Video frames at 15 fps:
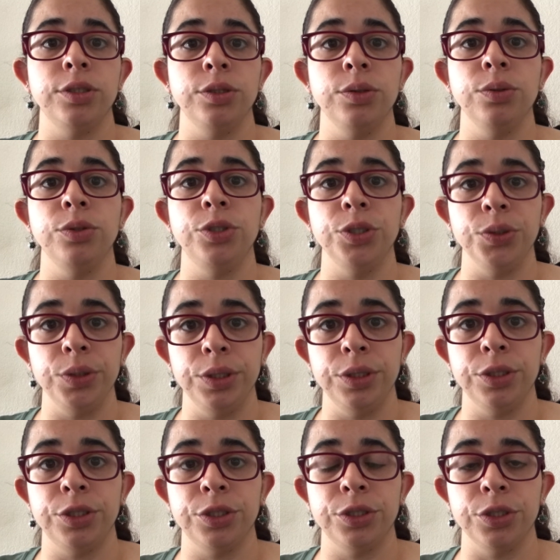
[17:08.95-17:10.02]
to
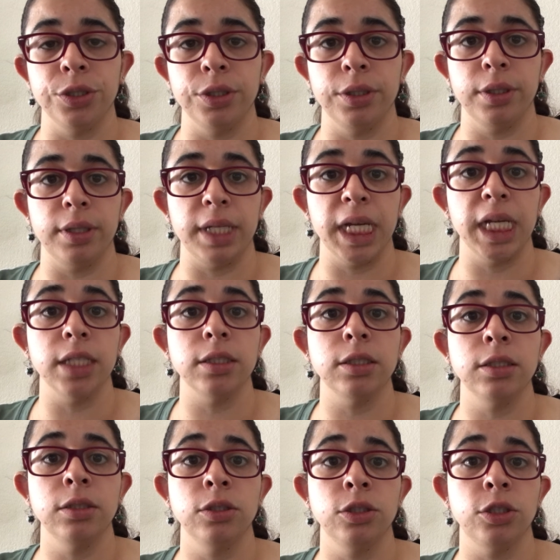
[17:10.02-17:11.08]
doing certain
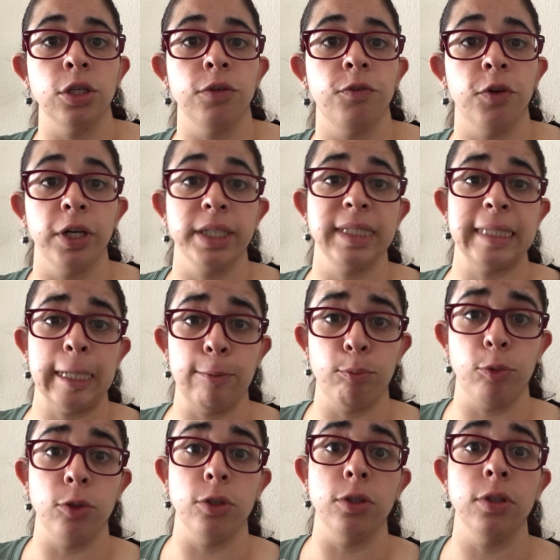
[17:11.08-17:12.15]
things. So for
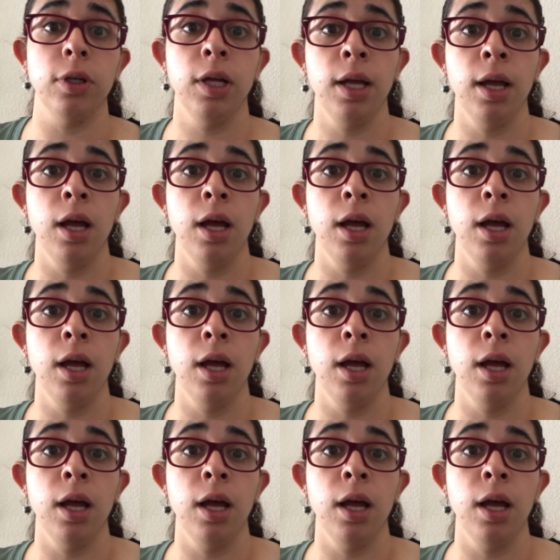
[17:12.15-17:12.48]
example,